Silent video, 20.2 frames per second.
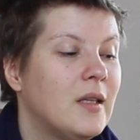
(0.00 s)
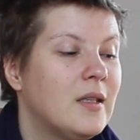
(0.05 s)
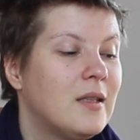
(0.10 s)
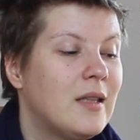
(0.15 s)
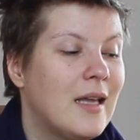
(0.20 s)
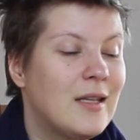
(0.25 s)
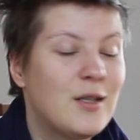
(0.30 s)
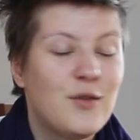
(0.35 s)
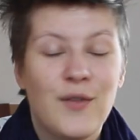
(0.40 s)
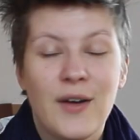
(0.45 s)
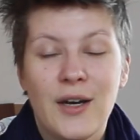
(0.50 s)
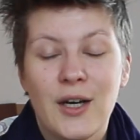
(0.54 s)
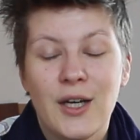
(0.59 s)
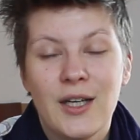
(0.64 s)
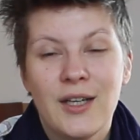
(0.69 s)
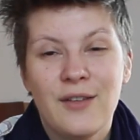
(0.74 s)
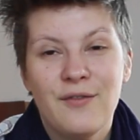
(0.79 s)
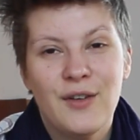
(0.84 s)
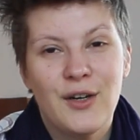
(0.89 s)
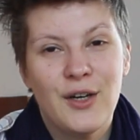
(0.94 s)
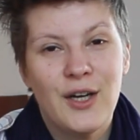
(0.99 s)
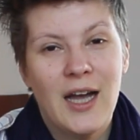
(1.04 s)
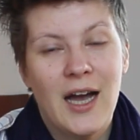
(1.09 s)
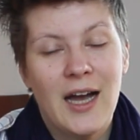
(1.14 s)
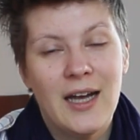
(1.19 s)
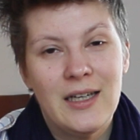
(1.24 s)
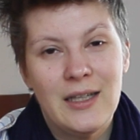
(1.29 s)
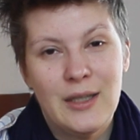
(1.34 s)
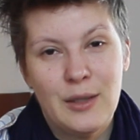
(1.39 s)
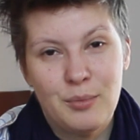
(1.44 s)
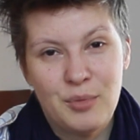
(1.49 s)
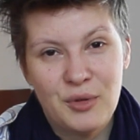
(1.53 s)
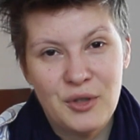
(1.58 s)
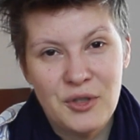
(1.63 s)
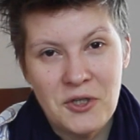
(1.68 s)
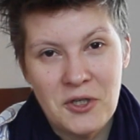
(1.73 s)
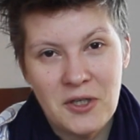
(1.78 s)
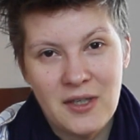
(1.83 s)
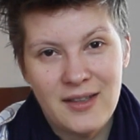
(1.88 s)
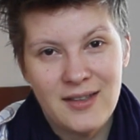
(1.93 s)
That's very, very highly
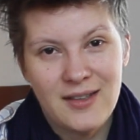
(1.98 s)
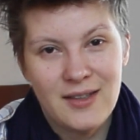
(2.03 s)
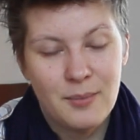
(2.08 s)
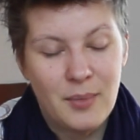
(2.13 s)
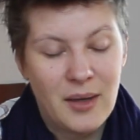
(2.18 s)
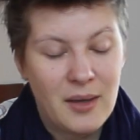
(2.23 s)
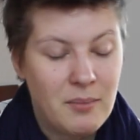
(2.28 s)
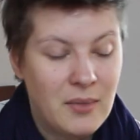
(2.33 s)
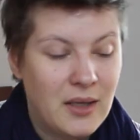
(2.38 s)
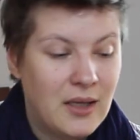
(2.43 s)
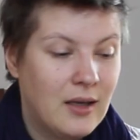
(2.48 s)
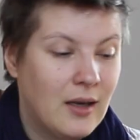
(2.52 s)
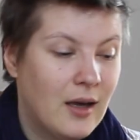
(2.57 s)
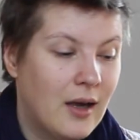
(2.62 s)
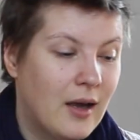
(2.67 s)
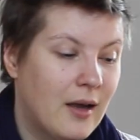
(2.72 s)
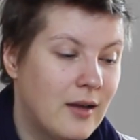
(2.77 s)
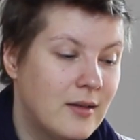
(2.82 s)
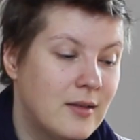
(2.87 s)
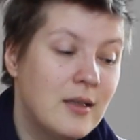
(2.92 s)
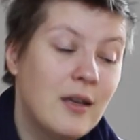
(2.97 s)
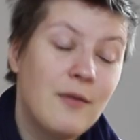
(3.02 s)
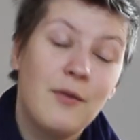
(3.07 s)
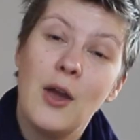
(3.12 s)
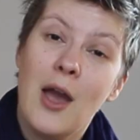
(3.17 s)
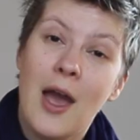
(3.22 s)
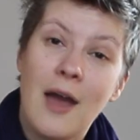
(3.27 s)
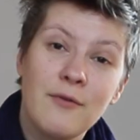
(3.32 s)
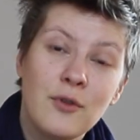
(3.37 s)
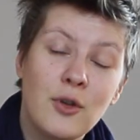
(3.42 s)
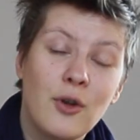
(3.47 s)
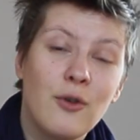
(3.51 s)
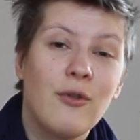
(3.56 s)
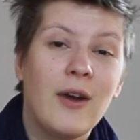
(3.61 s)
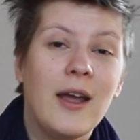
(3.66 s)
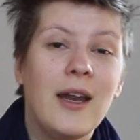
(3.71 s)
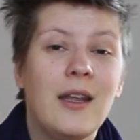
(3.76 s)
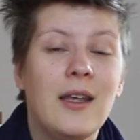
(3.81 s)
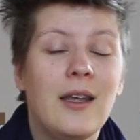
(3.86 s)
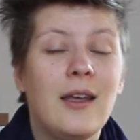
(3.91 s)
appreciated by me. And if you haven't
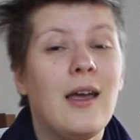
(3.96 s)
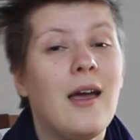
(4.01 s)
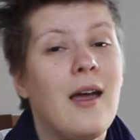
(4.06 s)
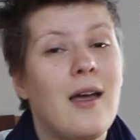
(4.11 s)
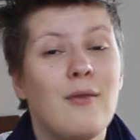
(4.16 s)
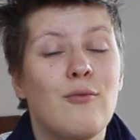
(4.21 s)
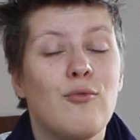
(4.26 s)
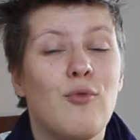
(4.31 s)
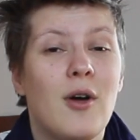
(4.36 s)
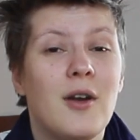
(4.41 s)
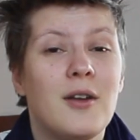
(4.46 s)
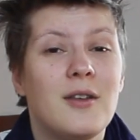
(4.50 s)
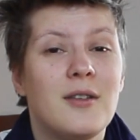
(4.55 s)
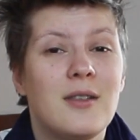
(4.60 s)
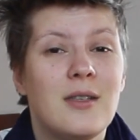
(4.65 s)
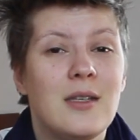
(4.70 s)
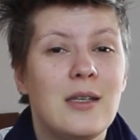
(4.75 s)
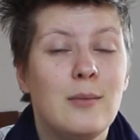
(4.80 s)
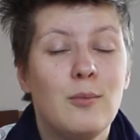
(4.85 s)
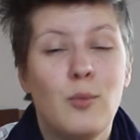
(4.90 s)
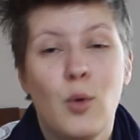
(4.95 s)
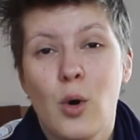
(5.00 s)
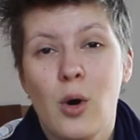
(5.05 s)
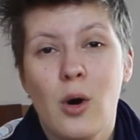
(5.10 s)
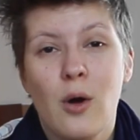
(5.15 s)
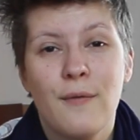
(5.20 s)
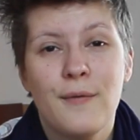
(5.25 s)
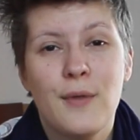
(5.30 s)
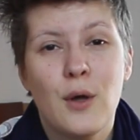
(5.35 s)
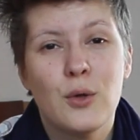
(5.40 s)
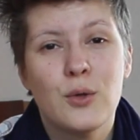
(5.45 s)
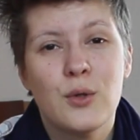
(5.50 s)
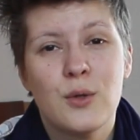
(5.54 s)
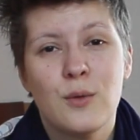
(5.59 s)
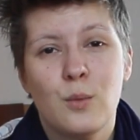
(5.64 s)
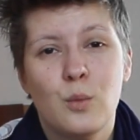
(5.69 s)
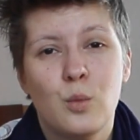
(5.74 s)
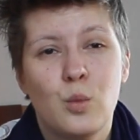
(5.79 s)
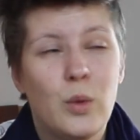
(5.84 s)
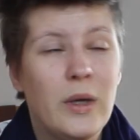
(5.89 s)
already and want to see more of
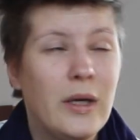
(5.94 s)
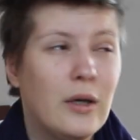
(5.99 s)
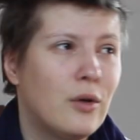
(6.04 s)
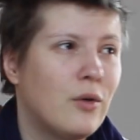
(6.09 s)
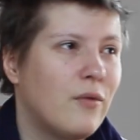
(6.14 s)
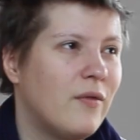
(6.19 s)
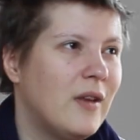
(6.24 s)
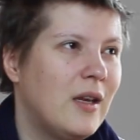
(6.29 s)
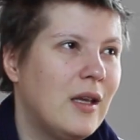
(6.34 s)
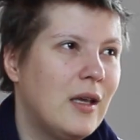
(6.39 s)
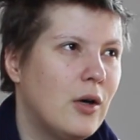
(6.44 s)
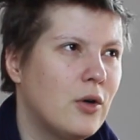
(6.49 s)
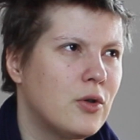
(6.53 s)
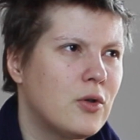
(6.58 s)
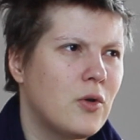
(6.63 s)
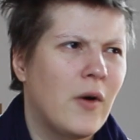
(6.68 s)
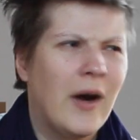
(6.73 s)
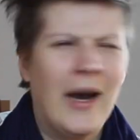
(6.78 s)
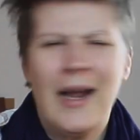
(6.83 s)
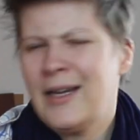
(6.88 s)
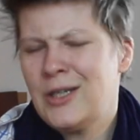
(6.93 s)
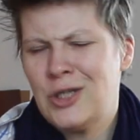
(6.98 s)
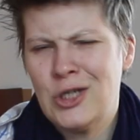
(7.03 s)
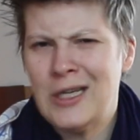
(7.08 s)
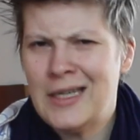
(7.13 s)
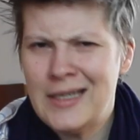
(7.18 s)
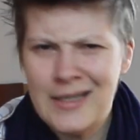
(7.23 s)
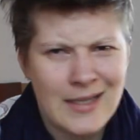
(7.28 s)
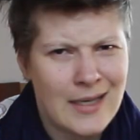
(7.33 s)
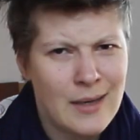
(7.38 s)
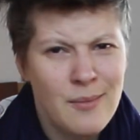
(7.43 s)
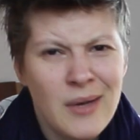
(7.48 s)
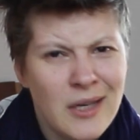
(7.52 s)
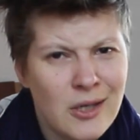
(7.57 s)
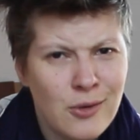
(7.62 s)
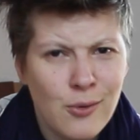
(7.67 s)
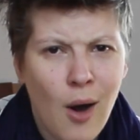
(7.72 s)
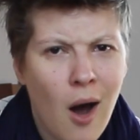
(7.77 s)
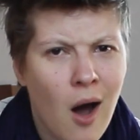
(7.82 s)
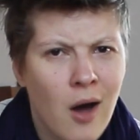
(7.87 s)
those weird videos, or actually see
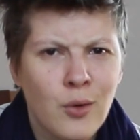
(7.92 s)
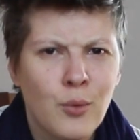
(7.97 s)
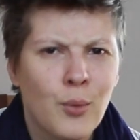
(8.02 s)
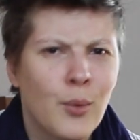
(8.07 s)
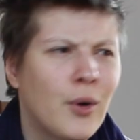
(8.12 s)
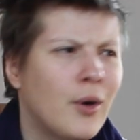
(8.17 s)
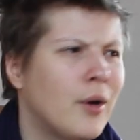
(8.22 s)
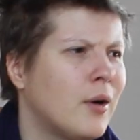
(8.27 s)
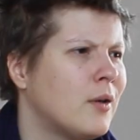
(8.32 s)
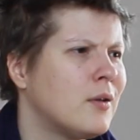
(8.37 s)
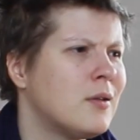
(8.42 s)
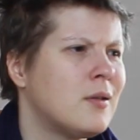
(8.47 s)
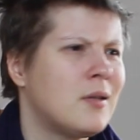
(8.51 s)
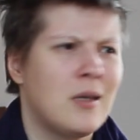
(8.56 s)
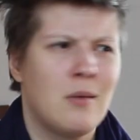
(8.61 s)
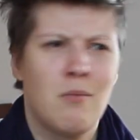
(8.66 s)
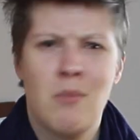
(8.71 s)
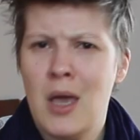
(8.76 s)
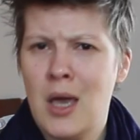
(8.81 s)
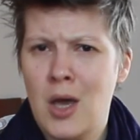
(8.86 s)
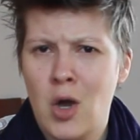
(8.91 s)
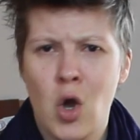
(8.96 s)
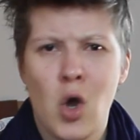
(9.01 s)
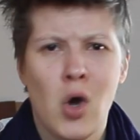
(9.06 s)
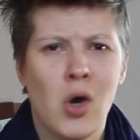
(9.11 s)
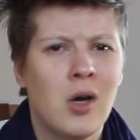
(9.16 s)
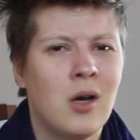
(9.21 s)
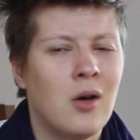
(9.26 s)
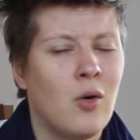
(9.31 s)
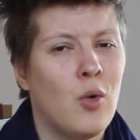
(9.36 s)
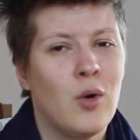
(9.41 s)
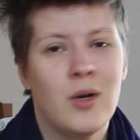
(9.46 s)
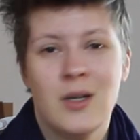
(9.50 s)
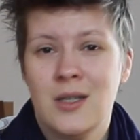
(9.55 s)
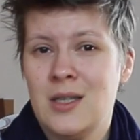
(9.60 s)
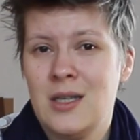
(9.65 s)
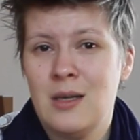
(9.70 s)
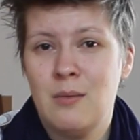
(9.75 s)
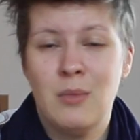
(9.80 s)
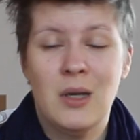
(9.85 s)
me do artwork, see me cook, or
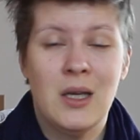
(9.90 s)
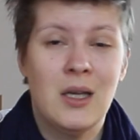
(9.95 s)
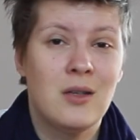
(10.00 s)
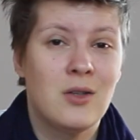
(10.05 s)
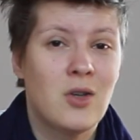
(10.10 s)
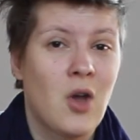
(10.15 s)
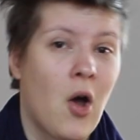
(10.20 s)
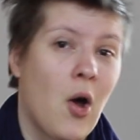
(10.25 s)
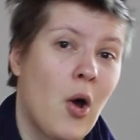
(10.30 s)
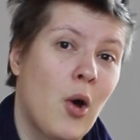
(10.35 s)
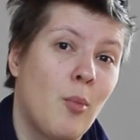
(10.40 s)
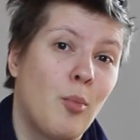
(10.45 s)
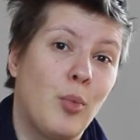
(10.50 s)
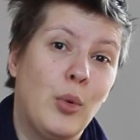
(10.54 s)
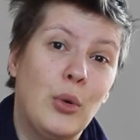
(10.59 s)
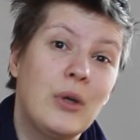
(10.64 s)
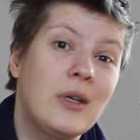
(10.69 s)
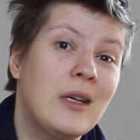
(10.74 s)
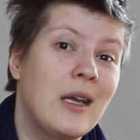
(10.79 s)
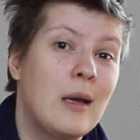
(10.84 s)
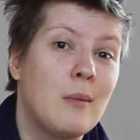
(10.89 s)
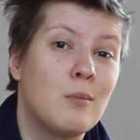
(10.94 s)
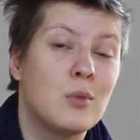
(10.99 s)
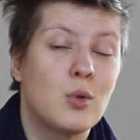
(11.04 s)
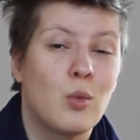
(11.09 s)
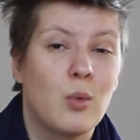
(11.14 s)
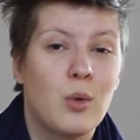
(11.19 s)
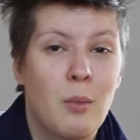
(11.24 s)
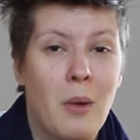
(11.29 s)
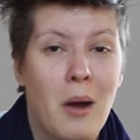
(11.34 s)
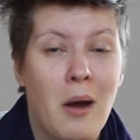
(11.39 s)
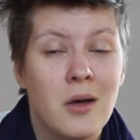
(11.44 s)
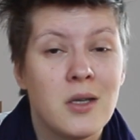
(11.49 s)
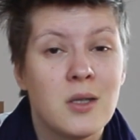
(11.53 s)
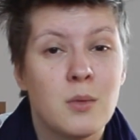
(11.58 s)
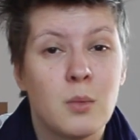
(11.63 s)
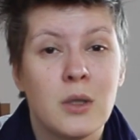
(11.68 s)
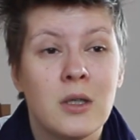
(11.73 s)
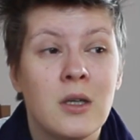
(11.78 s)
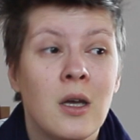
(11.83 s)
see me talk board games with my
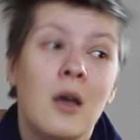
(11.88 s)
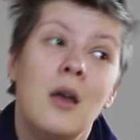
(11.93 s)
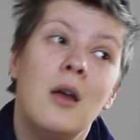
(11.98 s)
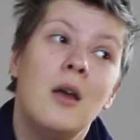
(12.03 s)
husband,